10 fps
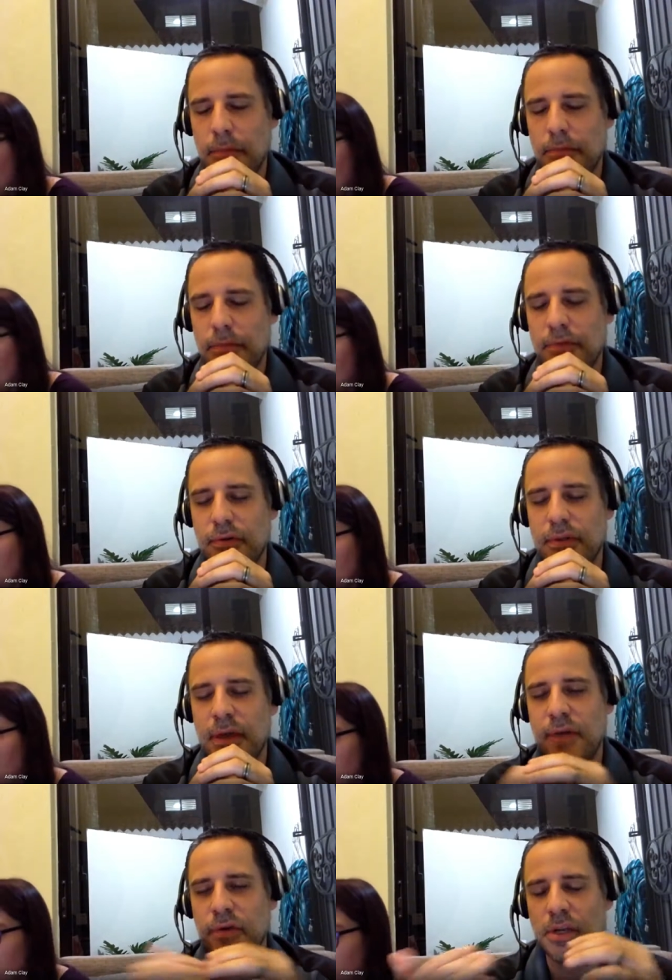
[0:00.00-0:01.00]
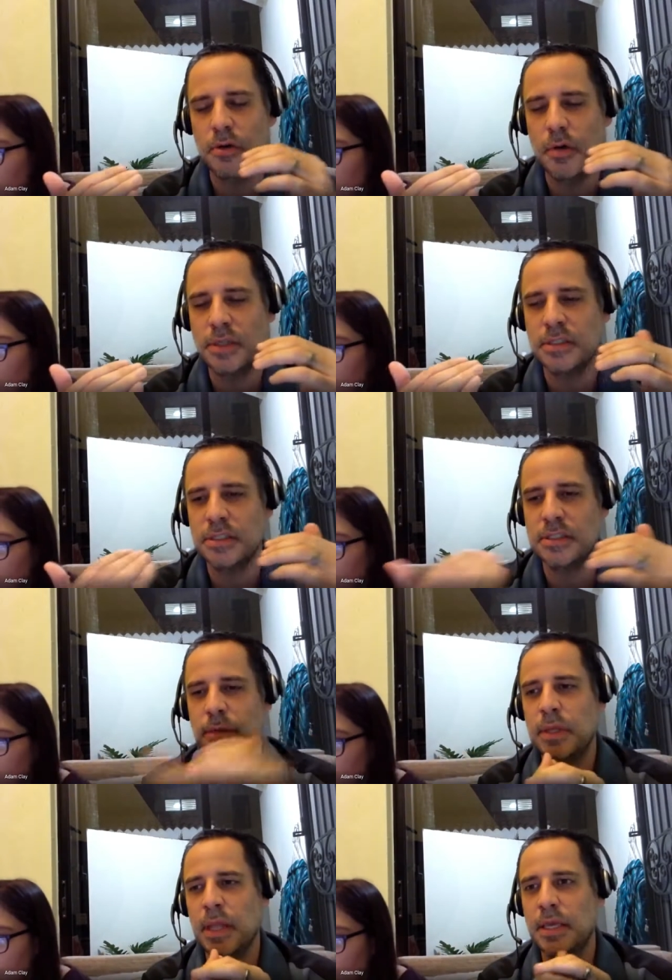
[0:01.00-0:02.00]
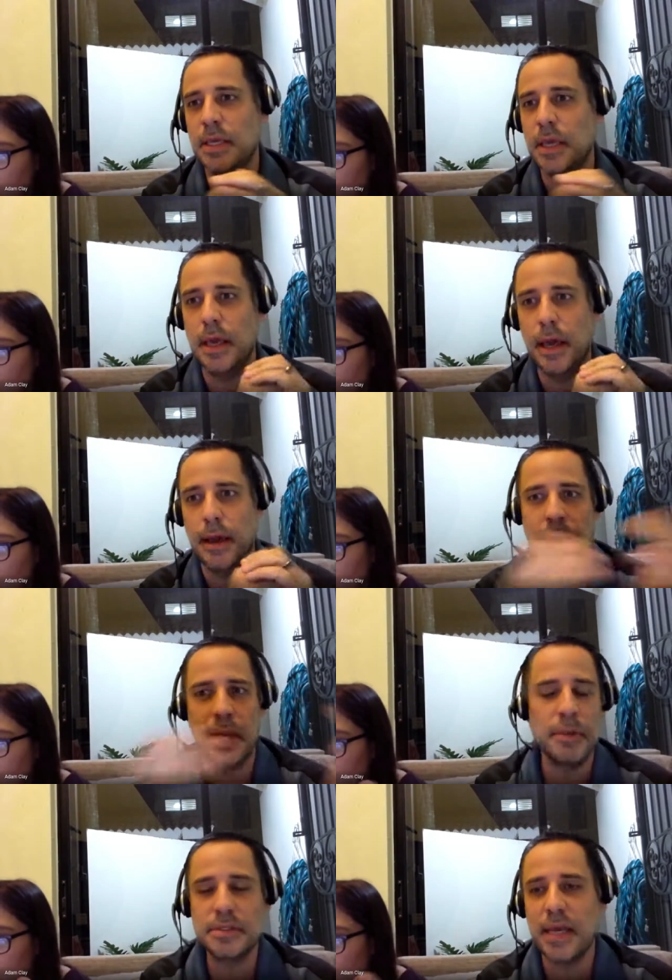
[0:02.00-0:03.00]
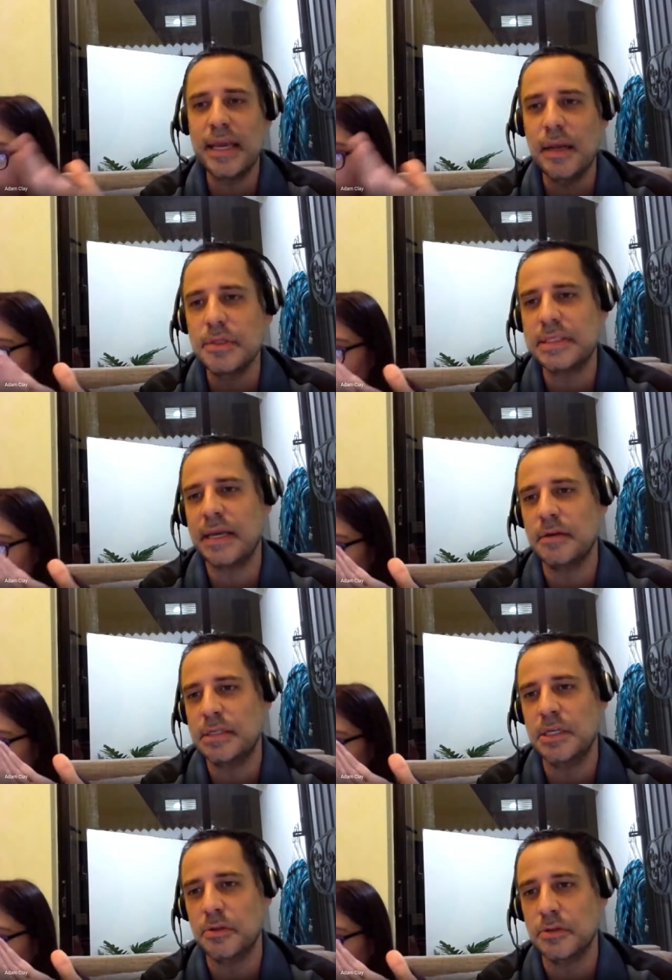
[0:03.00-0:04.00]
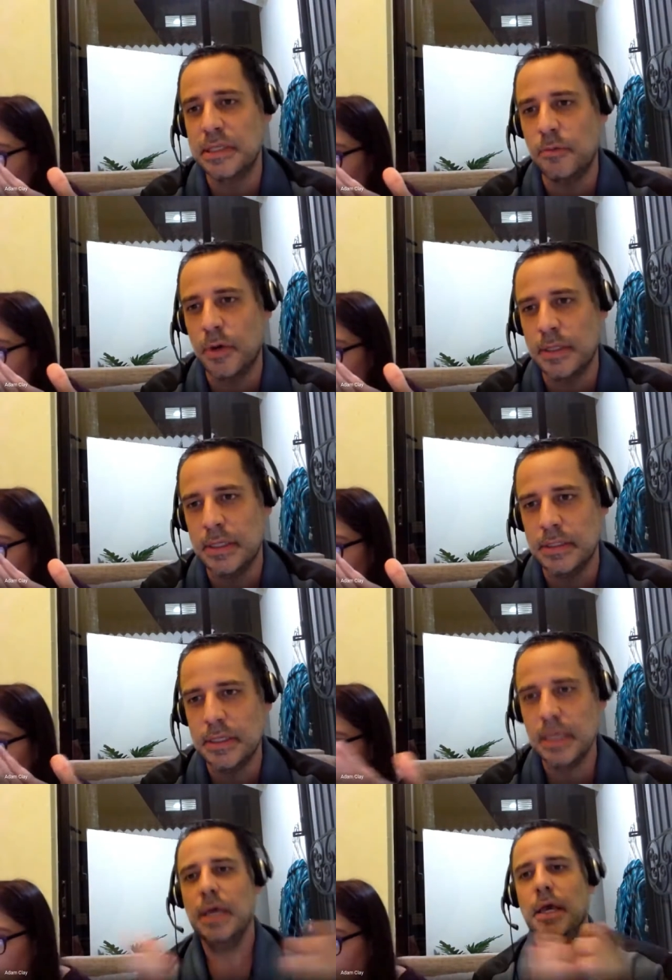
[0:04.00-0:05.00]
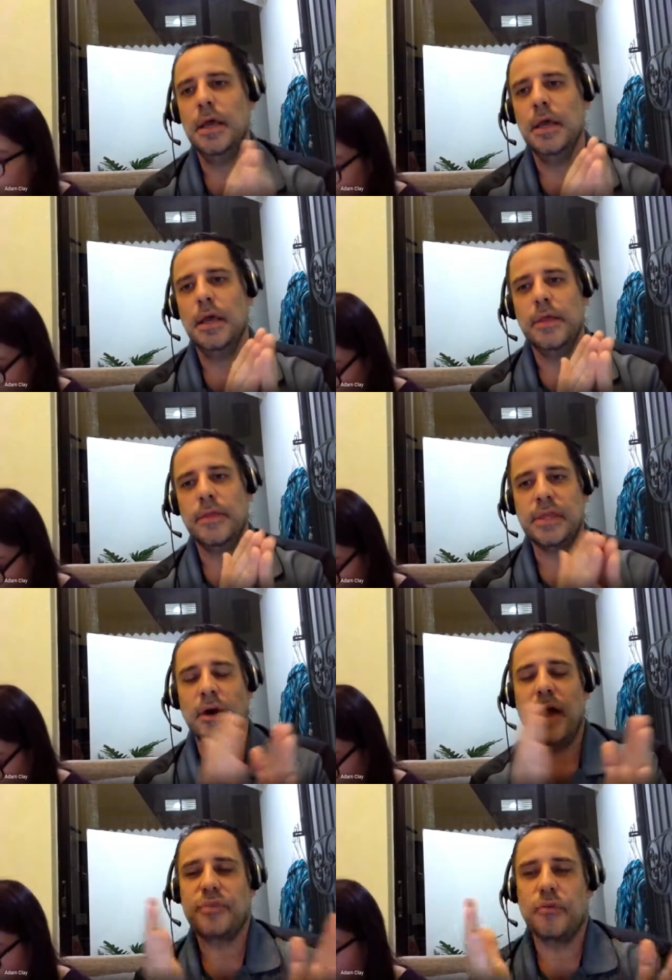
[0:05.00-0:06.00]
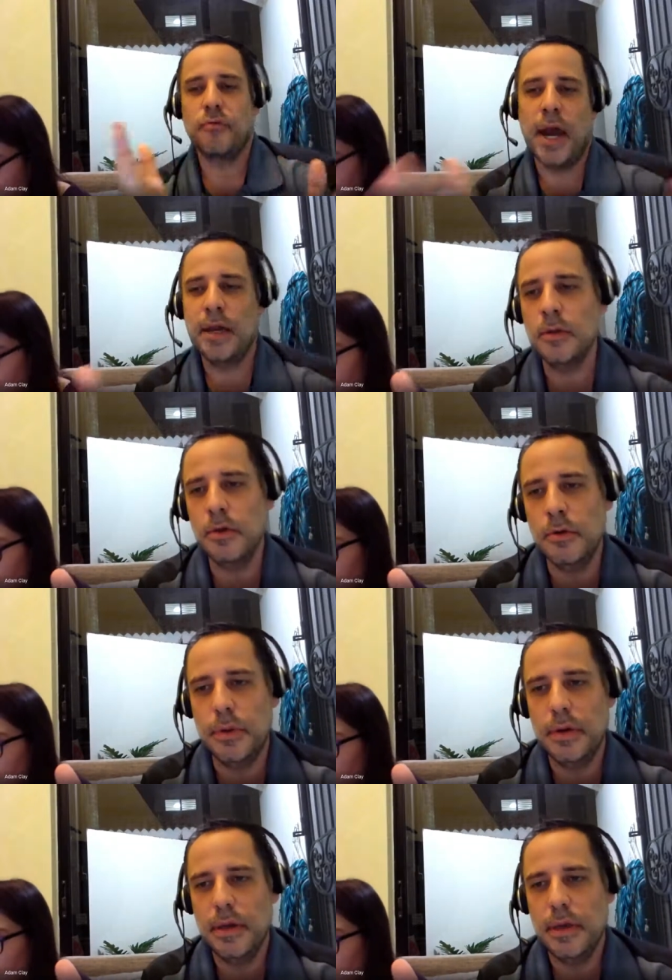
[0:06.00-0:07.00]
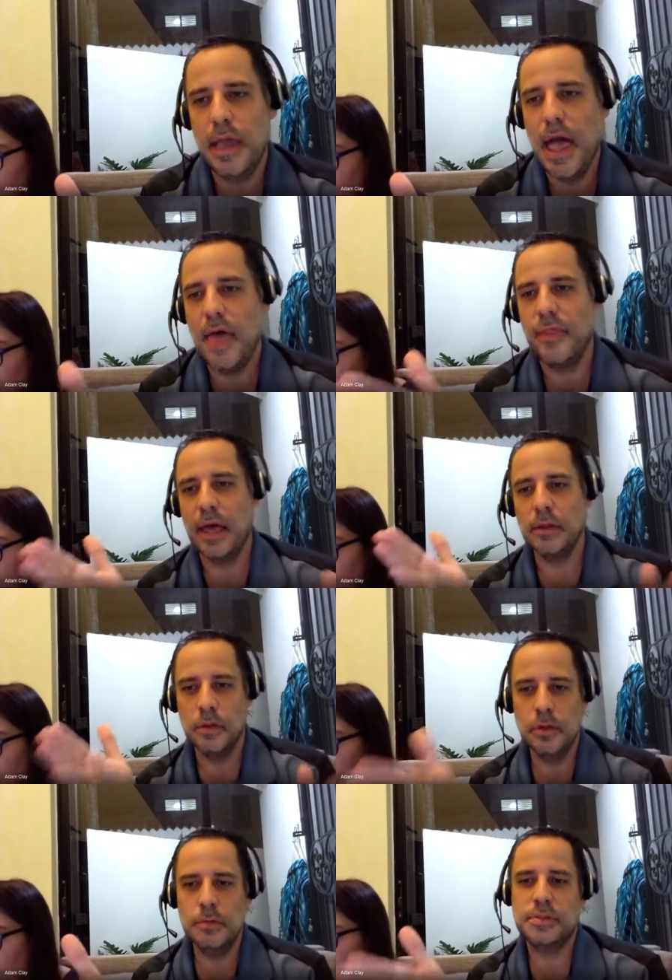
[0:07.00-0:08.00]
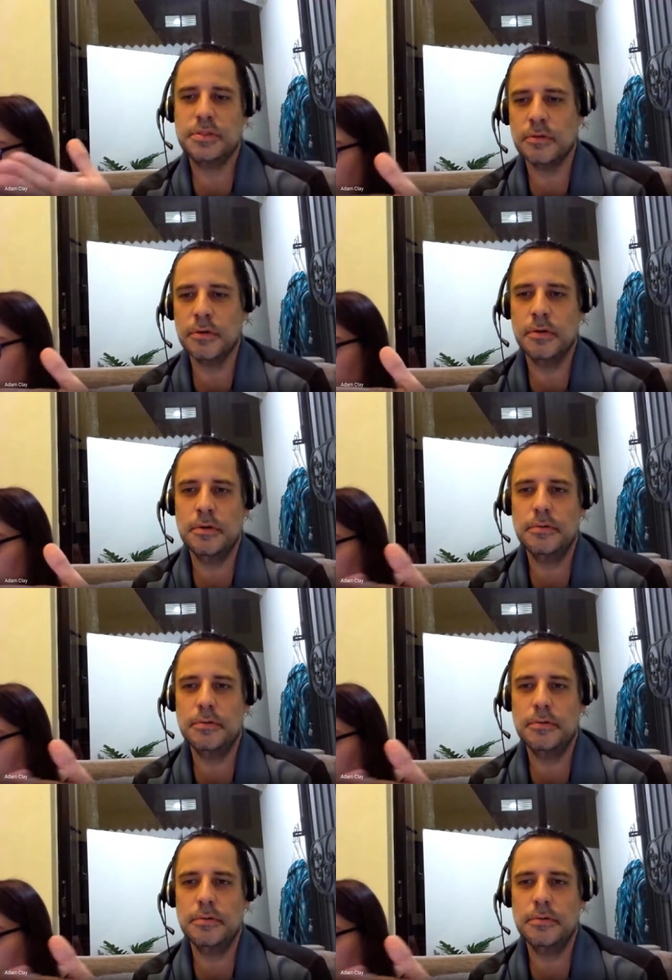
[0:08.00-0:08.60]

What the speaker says: the FRQ questions is they'll be like, I can almost guarantee you'll see one of these, that they'll have to write a loop that loops through